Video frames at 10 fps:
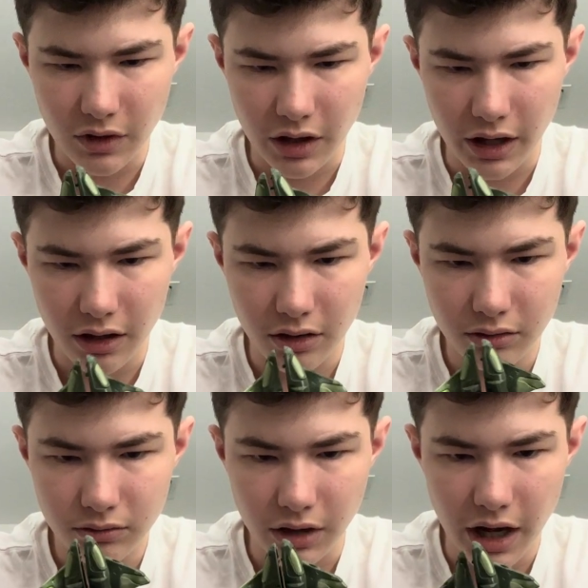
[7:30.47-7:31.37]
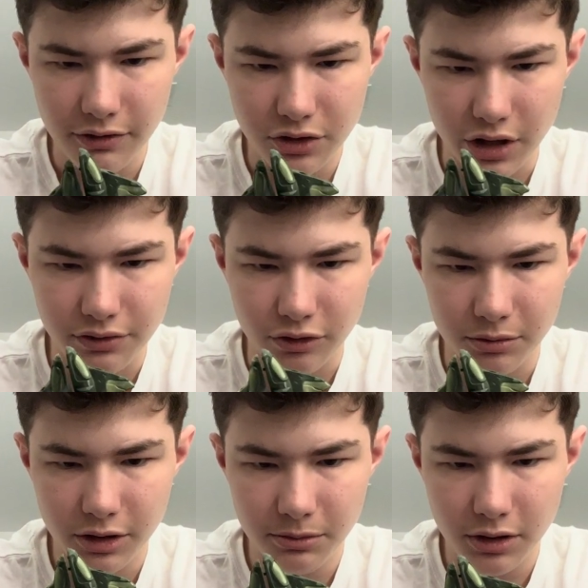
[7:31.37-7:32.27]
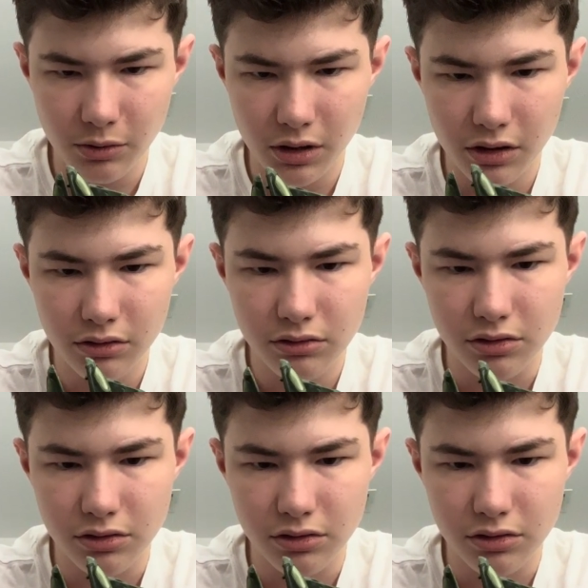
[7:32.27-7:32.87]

How? I haven't transformed him in a while,